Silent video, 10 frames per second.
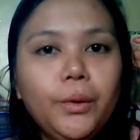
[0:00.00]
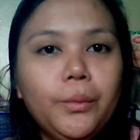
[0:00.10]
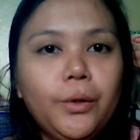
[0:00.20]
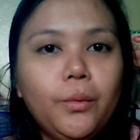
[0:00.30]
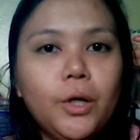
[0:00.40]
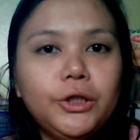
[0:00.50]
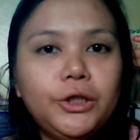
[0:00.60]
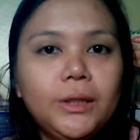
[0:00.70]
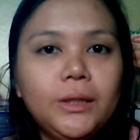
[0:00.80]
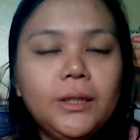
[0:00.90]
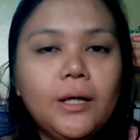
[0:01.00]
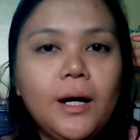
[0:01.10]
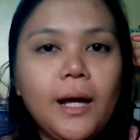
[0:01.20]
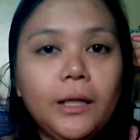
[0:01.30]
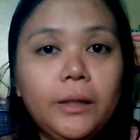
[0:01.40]
we were watching the
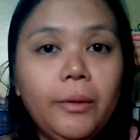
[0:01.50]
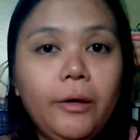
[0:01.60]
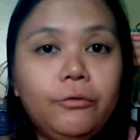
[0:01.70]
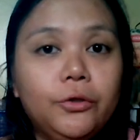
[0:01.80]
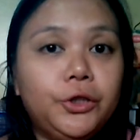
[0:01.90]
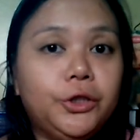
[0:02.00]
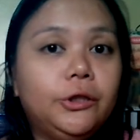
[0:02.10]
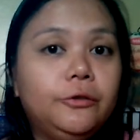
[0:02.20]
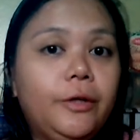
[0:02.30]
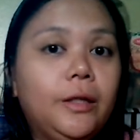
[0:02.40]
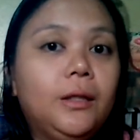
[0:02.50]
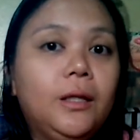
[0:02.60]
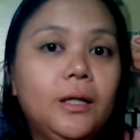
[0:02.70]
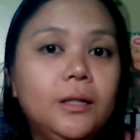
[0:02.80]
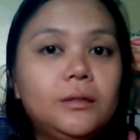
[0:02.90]
anime version of it,
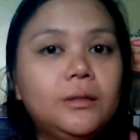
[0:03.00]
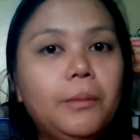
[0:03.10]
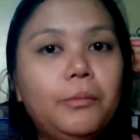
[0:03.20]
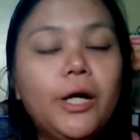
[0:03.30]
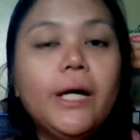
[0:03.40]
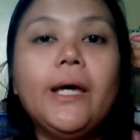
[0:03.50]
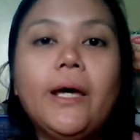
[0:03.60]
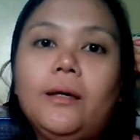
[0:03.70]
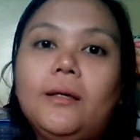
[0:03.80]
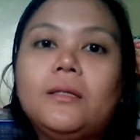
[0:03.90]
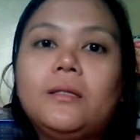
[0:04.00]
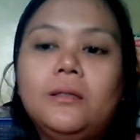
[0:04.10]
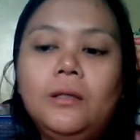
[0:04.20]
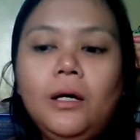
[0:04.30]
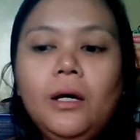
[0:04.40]
Samurai X.